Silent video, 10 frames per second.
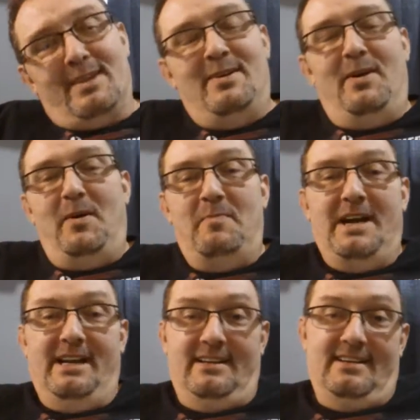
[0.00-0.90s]
Oh,
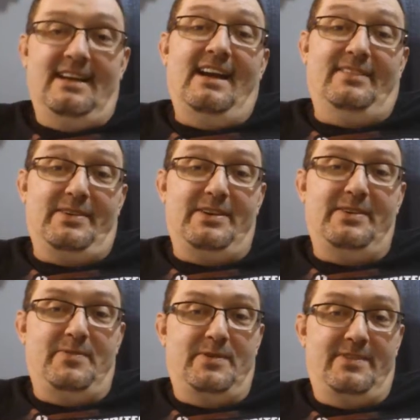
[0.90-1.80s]
man, that's a
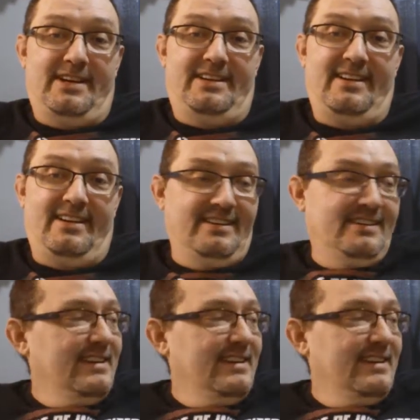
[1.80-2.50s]
good one right there.